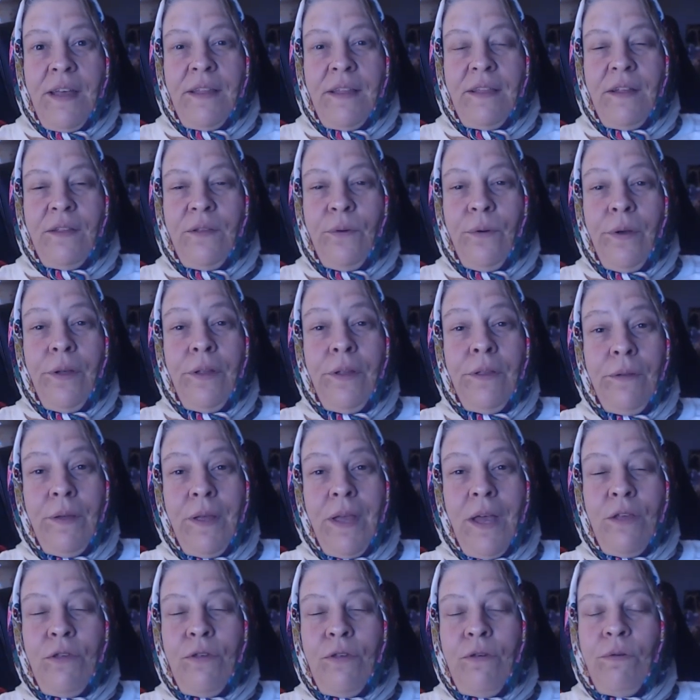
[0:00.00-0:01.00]
that are going to
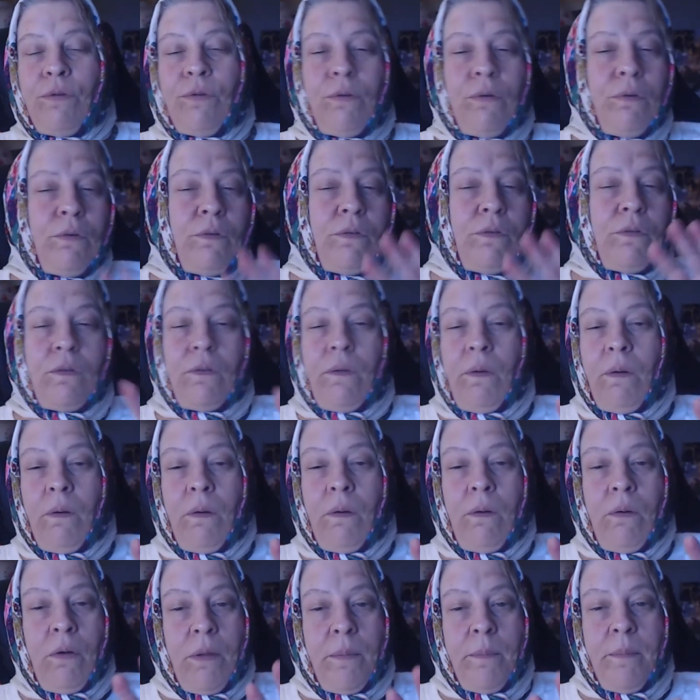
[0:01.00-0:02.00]
get you through
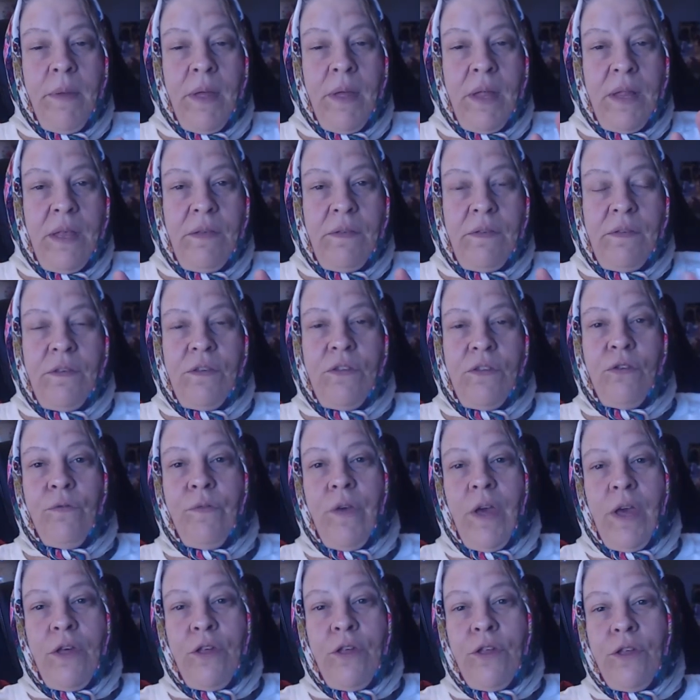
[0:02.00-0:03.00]
so many
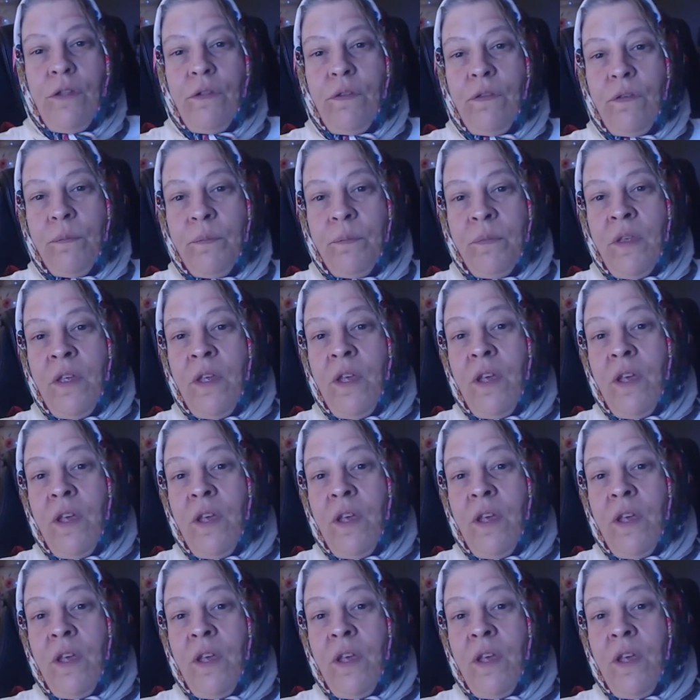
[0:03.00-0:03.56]
situations.